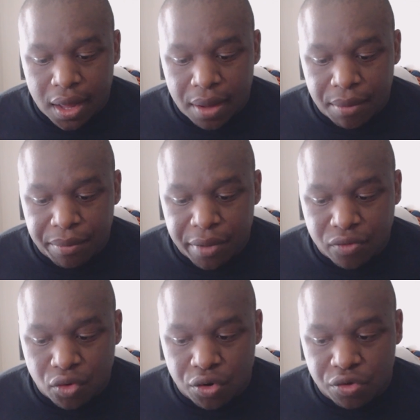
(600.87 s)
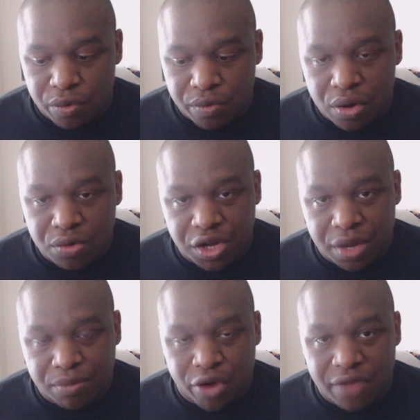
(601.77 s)
Of course, we were
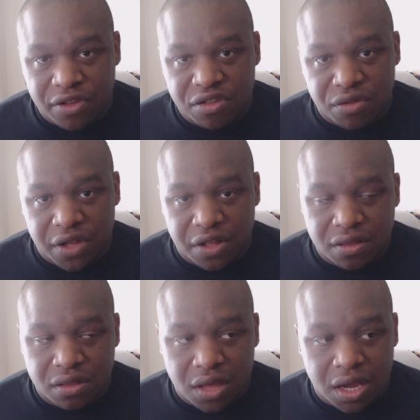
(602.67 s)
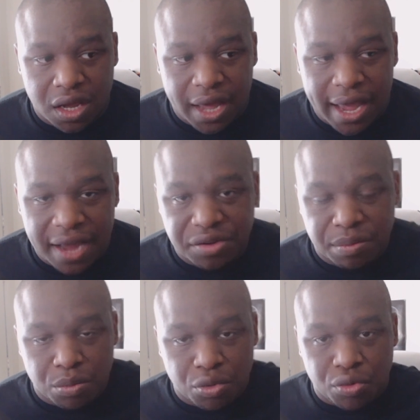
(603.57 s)
holding up traffic, so they had
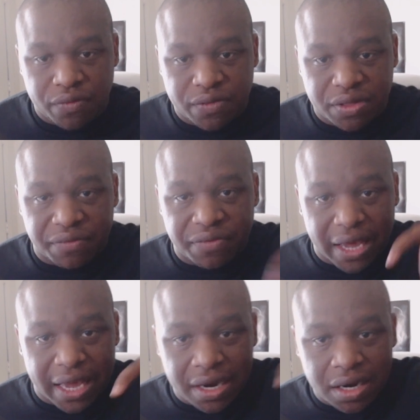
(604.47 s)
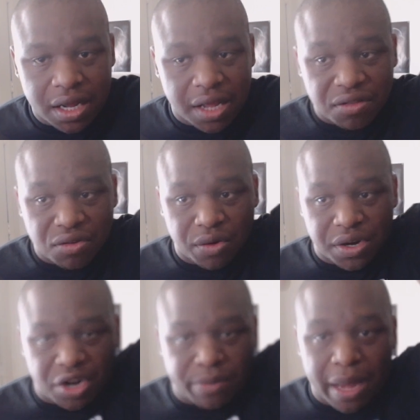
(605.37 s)
to move the van
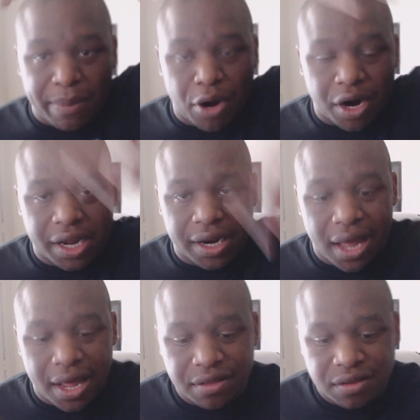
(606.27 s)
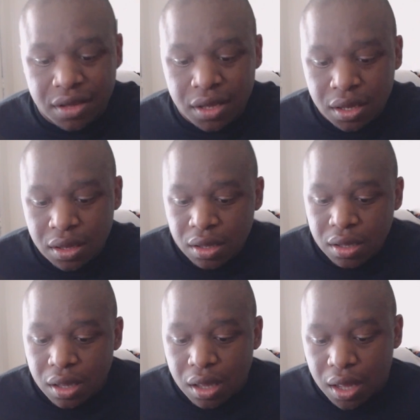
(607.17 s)
into a nearby parking lot.
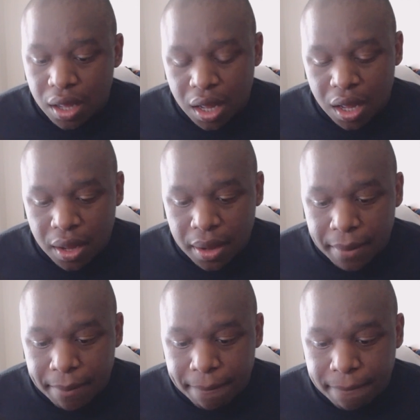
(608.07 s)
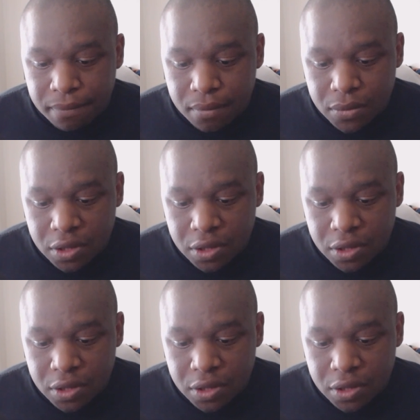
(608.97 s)
Um,